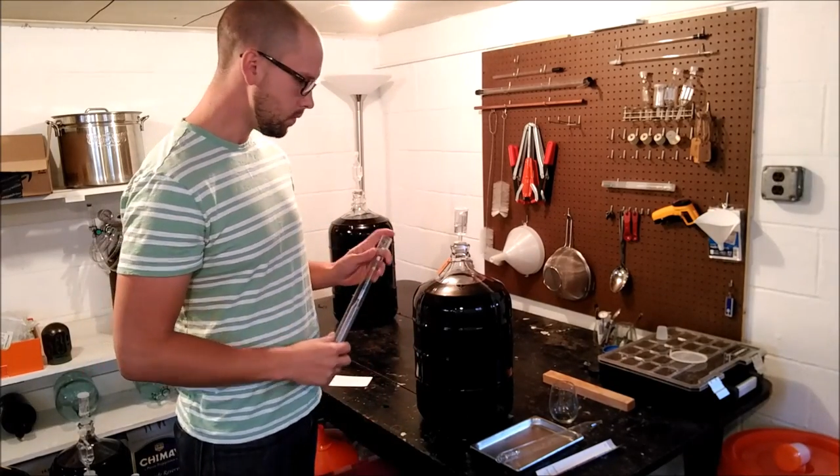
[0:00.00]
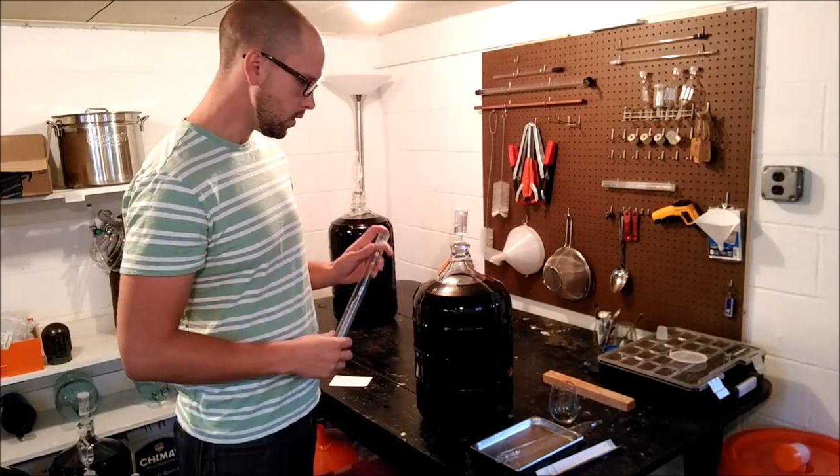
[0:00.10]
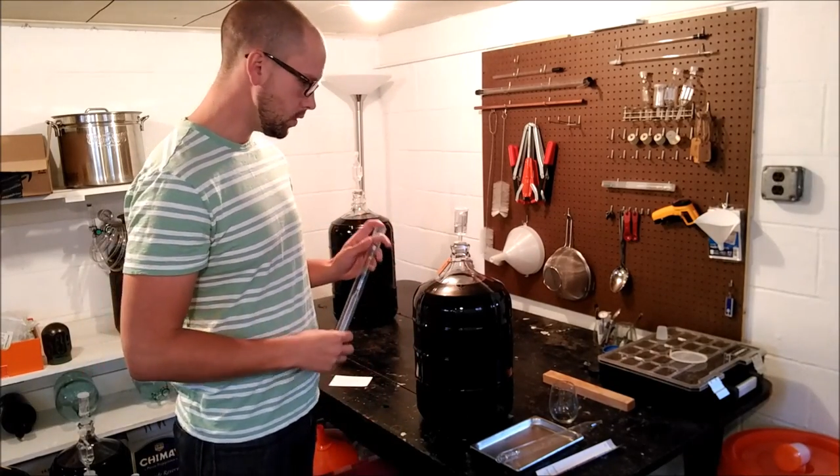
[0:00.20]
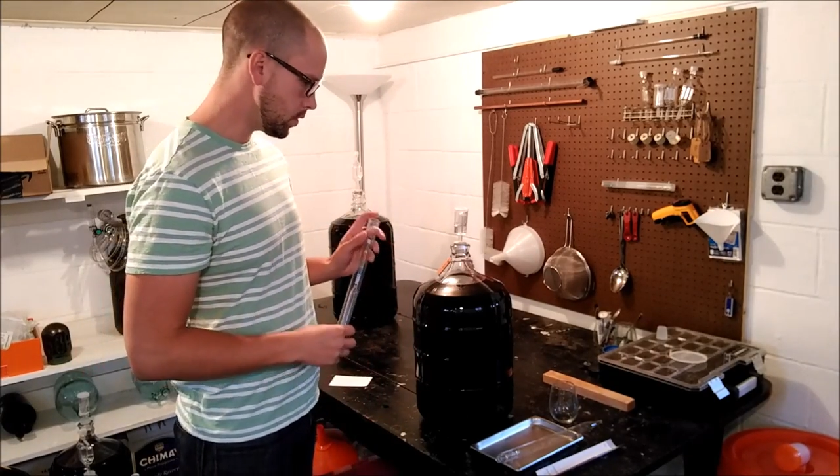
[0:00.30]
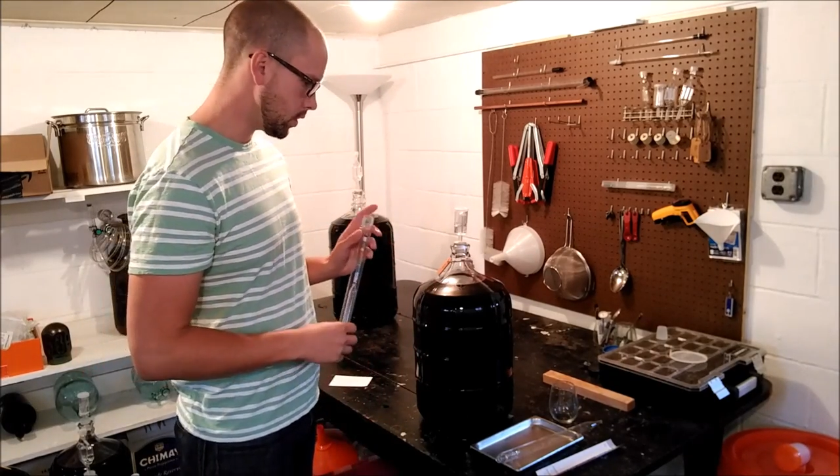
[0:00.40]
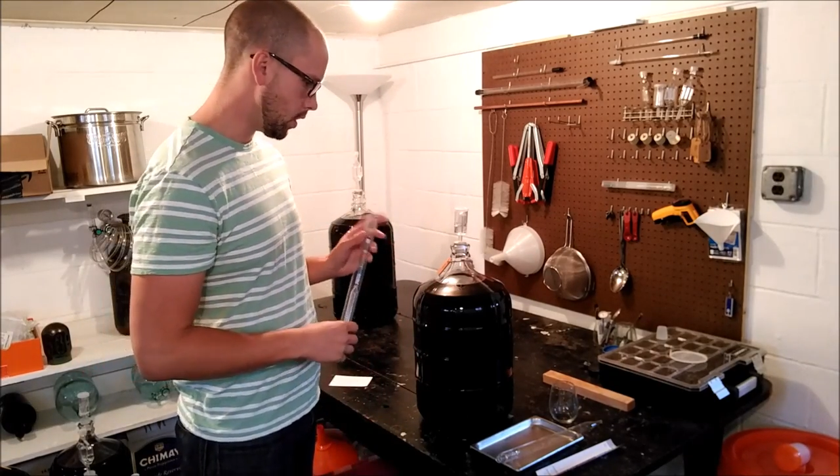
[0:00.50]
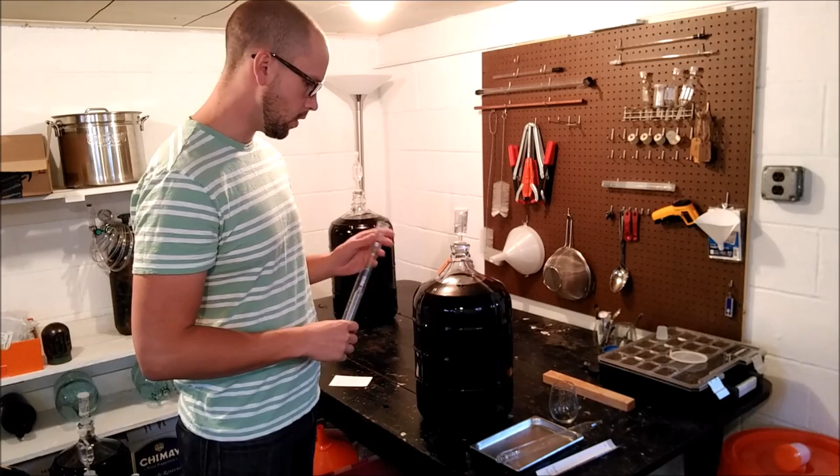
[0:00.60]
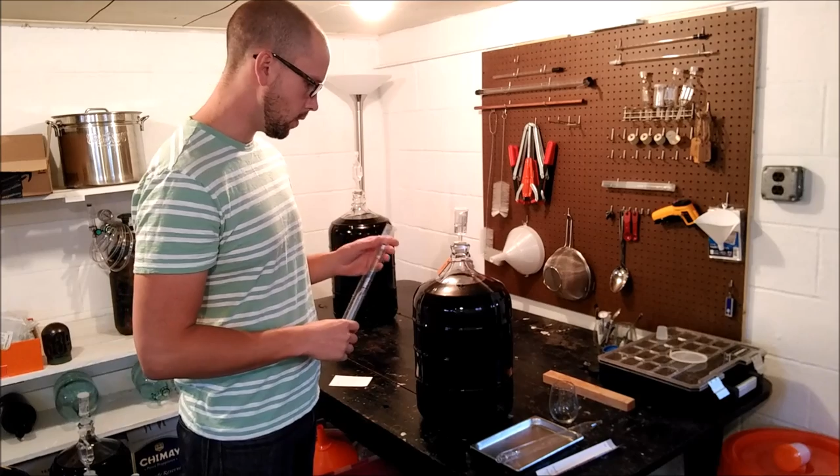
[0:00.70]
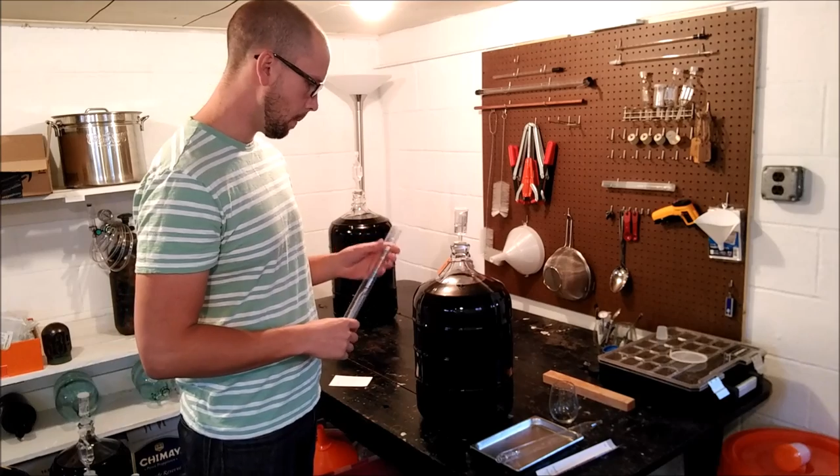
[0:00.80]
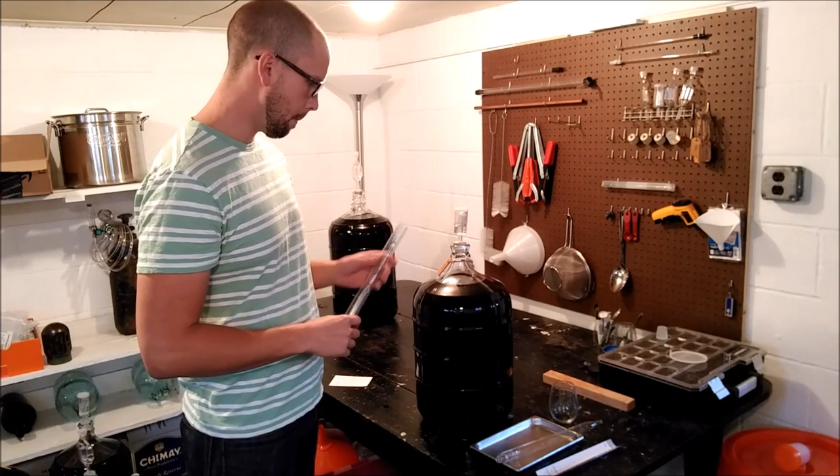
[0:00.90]

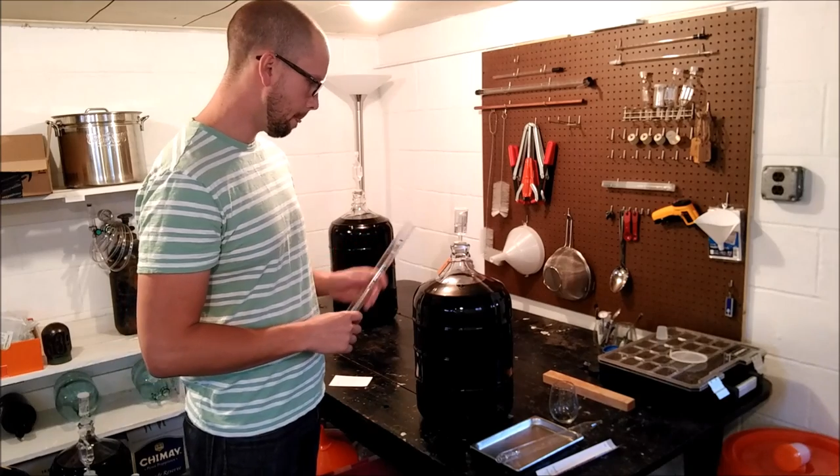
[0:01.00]
So